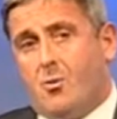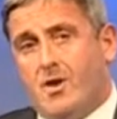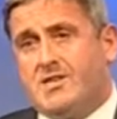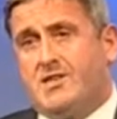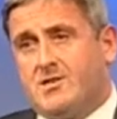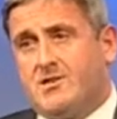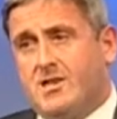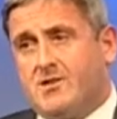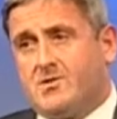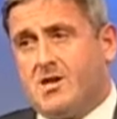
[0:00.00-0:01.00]
we tend to
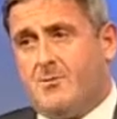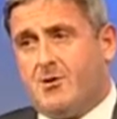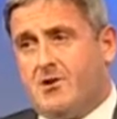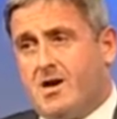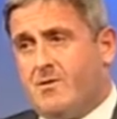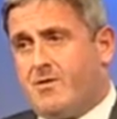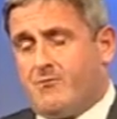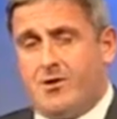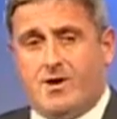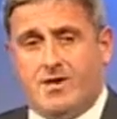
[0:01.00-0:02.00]
think of cybercrime in
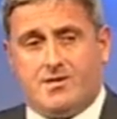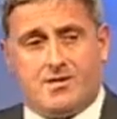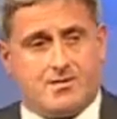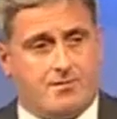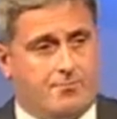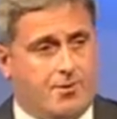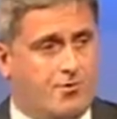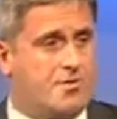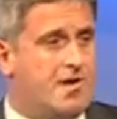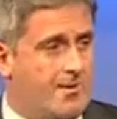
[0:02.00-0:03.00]
three ways.
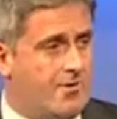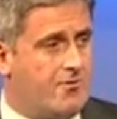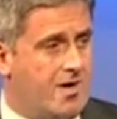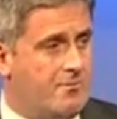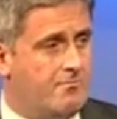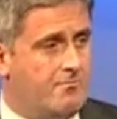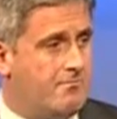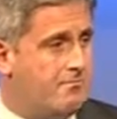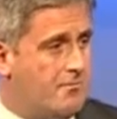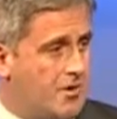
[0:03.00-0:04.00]
Pure cybercrime,
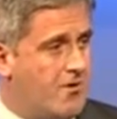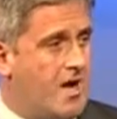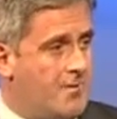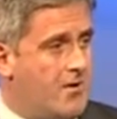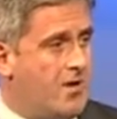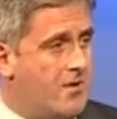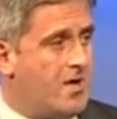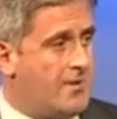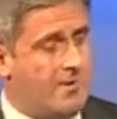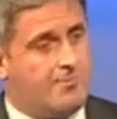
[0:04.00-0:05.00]
the crime that you can
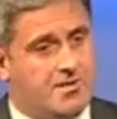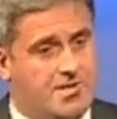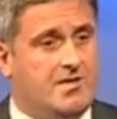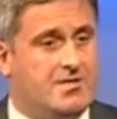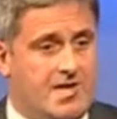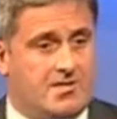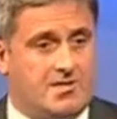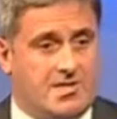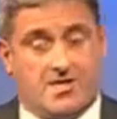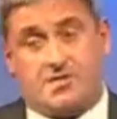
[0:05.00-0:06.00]
only commit because the internet
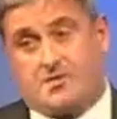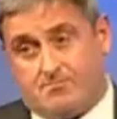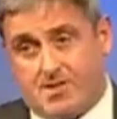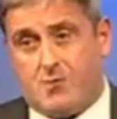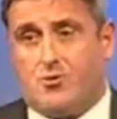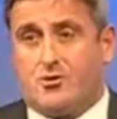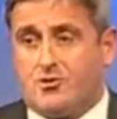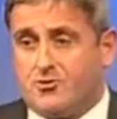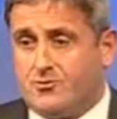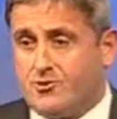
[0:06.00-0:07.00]
exists,
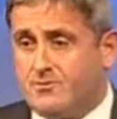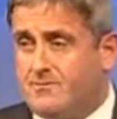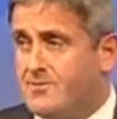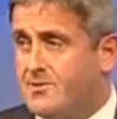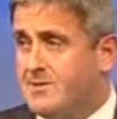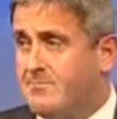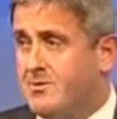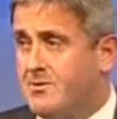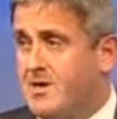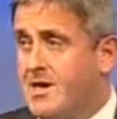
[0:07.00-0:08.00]
network intrusion, for
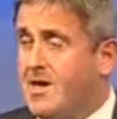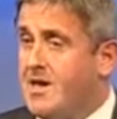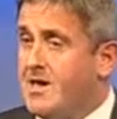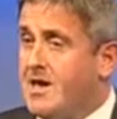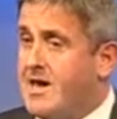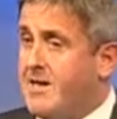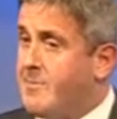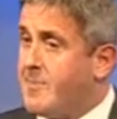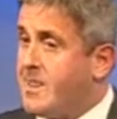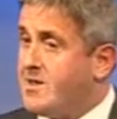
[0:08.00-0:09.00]
example.
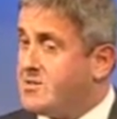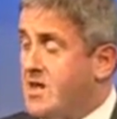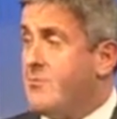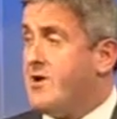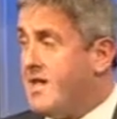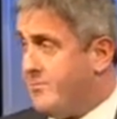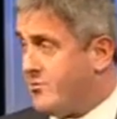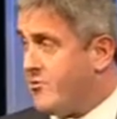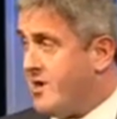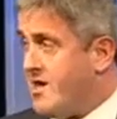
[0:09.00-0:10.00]

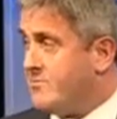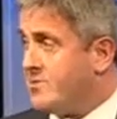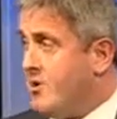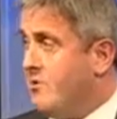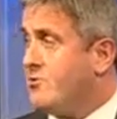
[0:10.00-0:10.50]
cyber-enabled crime, so